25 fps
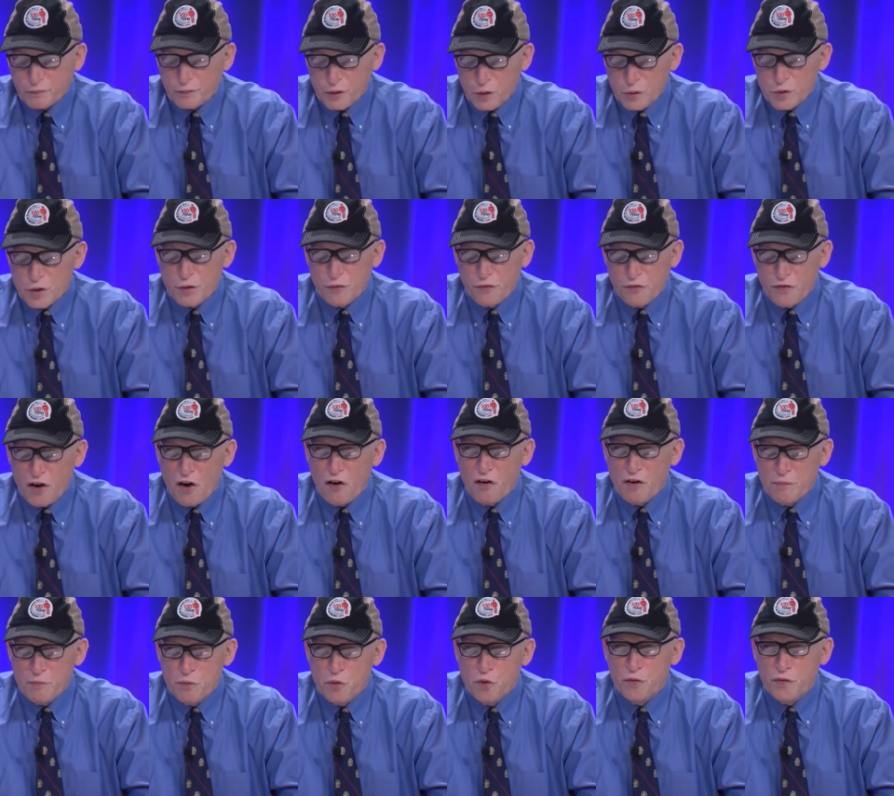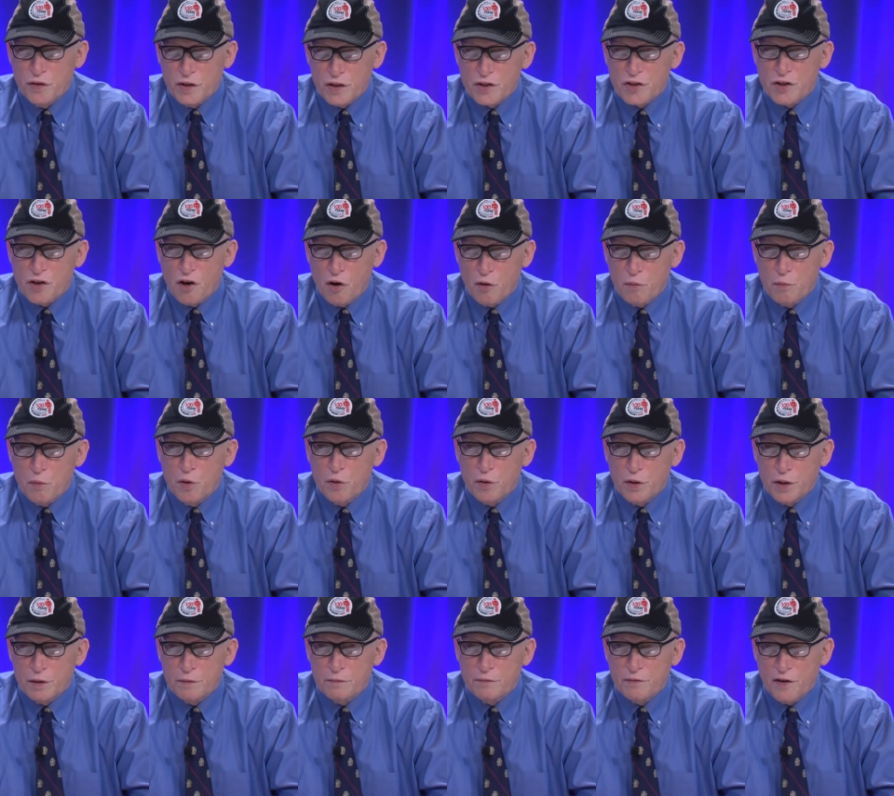was a very moving
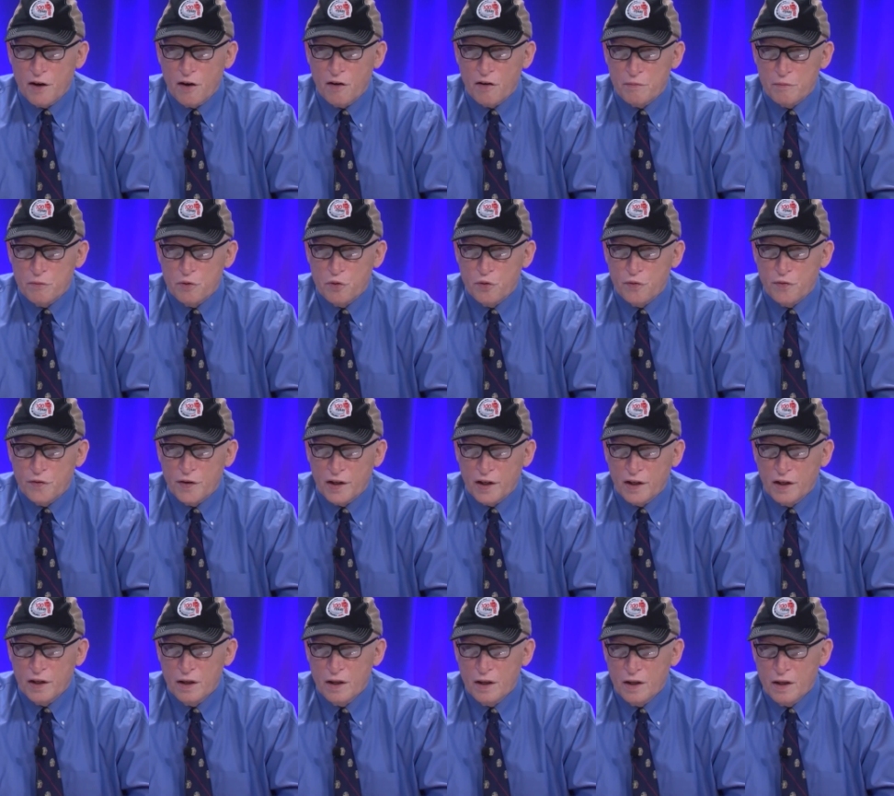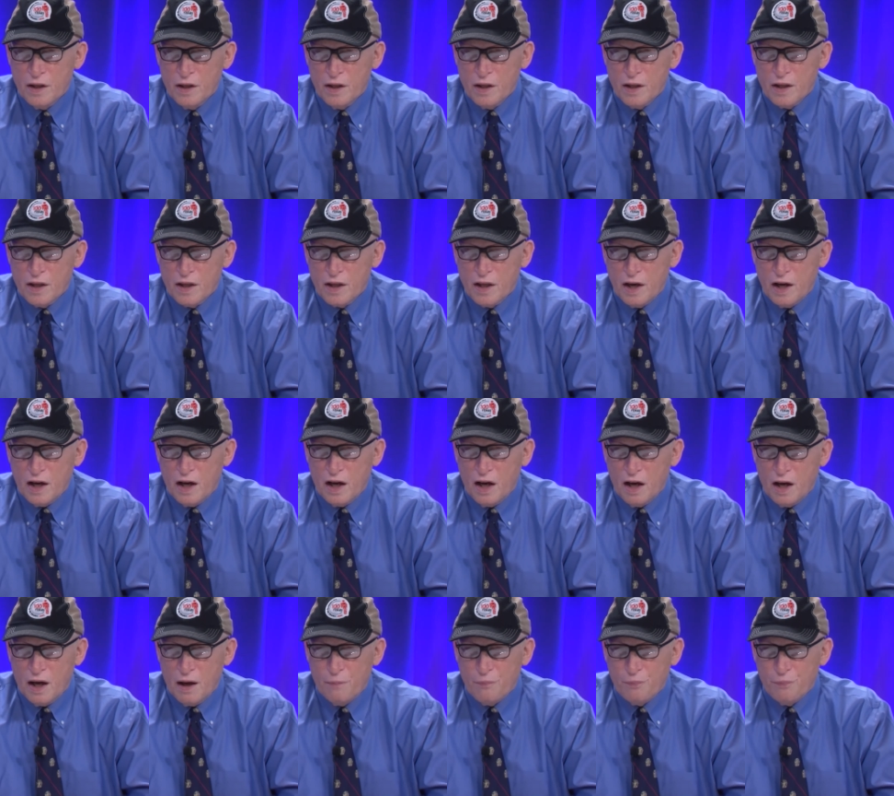ceremony, very moving.
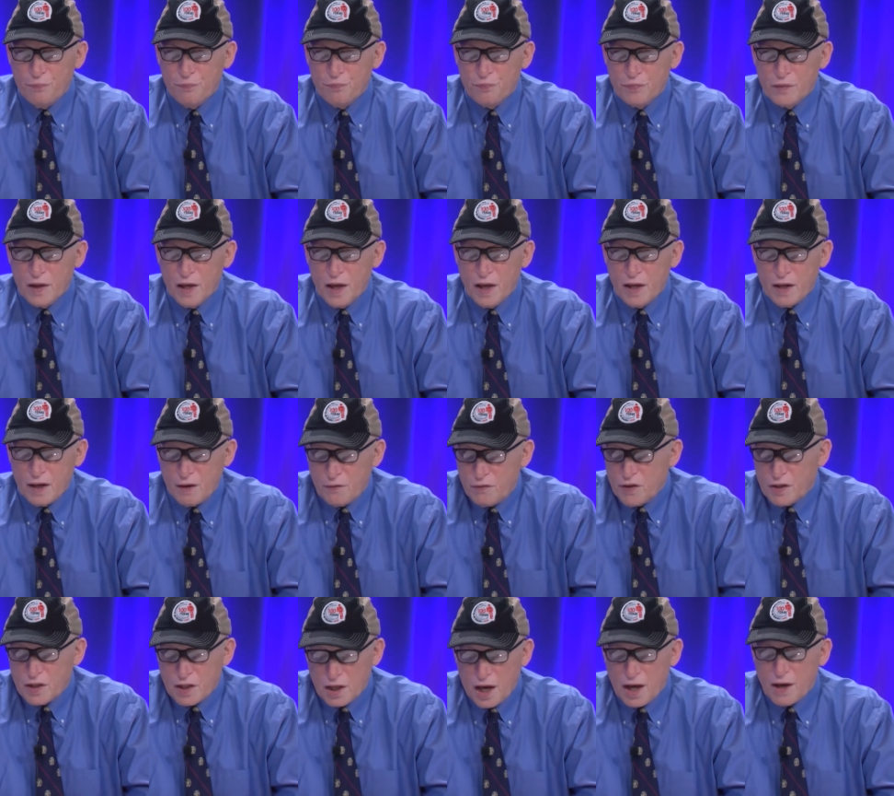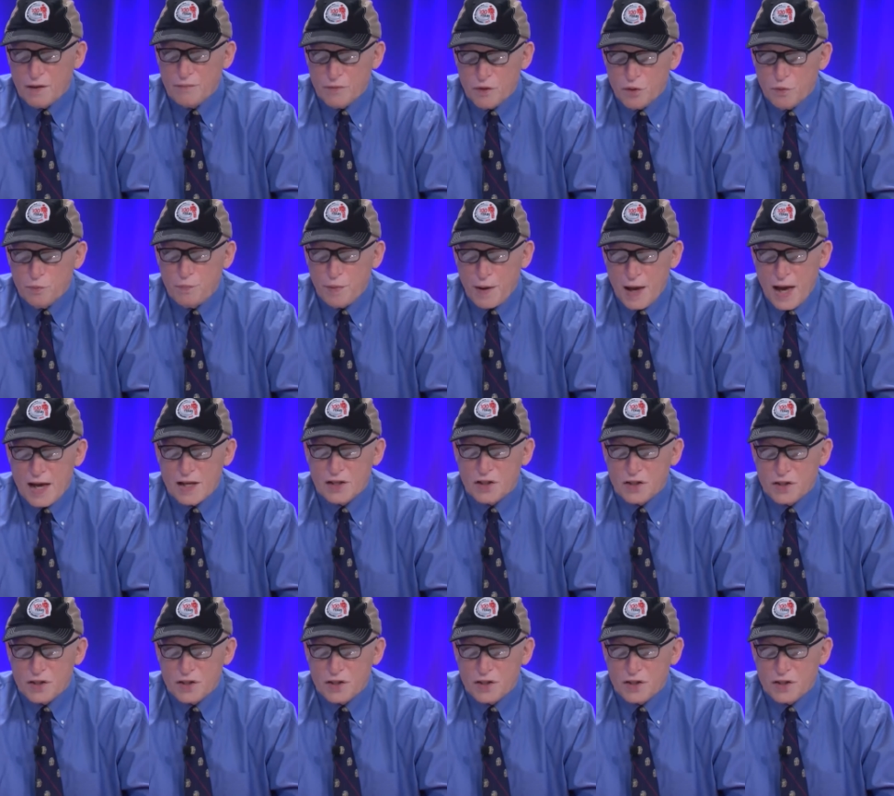And every time you pass